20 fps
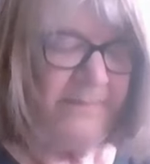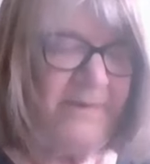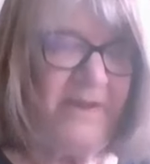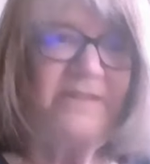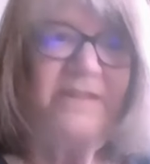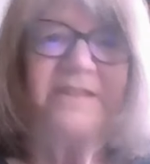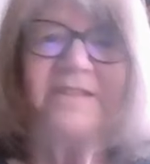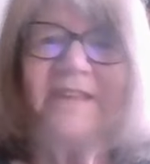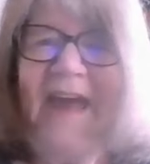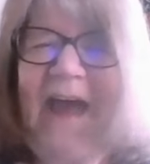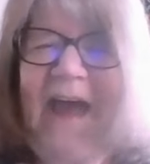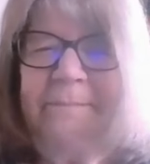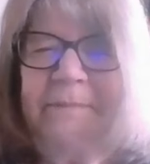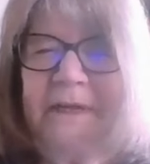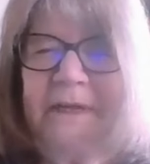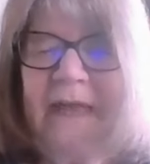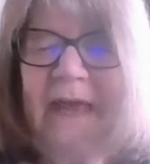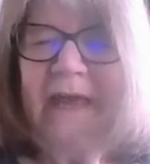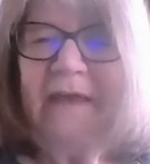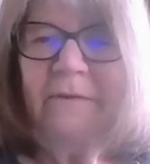it's an
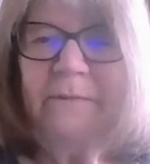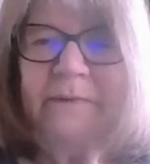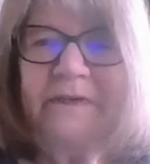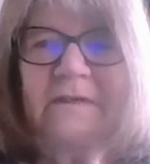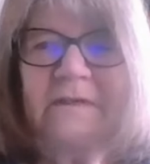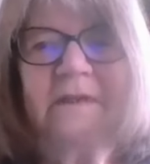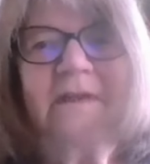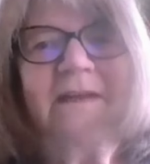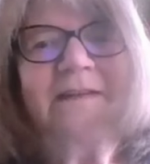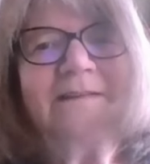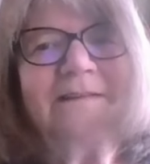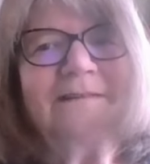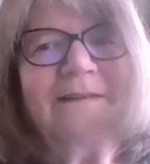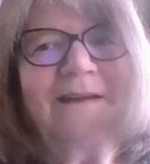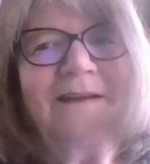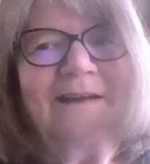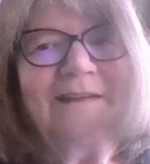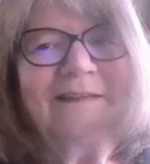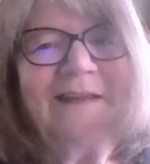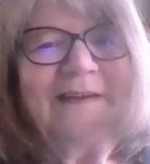applique quilt, and
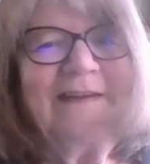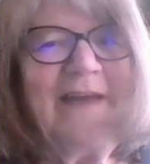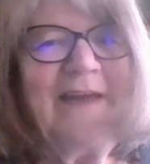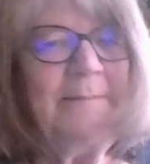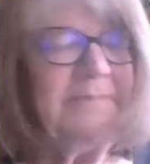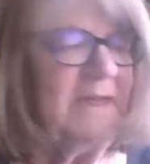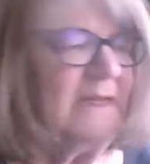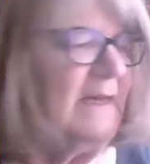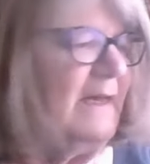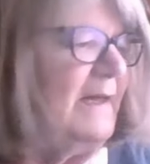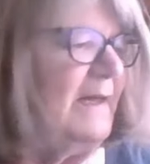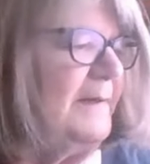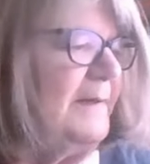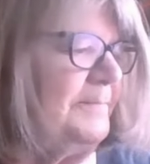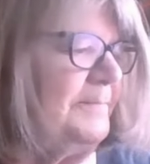I like applique.